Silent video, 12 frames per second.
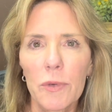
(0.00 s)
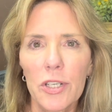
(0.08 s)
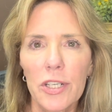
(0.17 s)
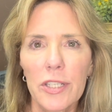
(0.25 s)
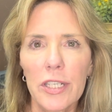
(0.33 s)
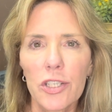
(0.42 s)

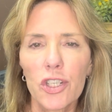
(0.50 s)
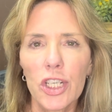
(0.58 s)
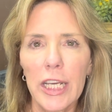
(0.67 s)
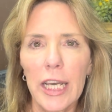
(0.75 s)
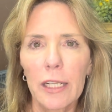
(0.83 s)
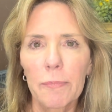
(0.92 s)
which is a
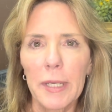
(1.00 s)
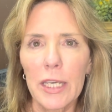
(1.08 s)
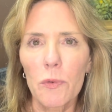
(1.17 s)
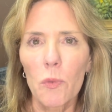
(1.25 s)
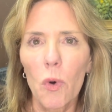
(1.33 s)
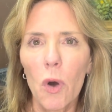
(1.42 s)

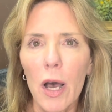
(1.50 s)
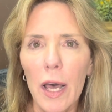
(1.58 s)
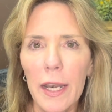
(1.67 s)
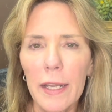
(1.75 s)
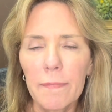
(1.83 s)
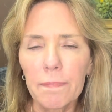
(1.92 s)

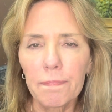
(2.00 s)
GLP-1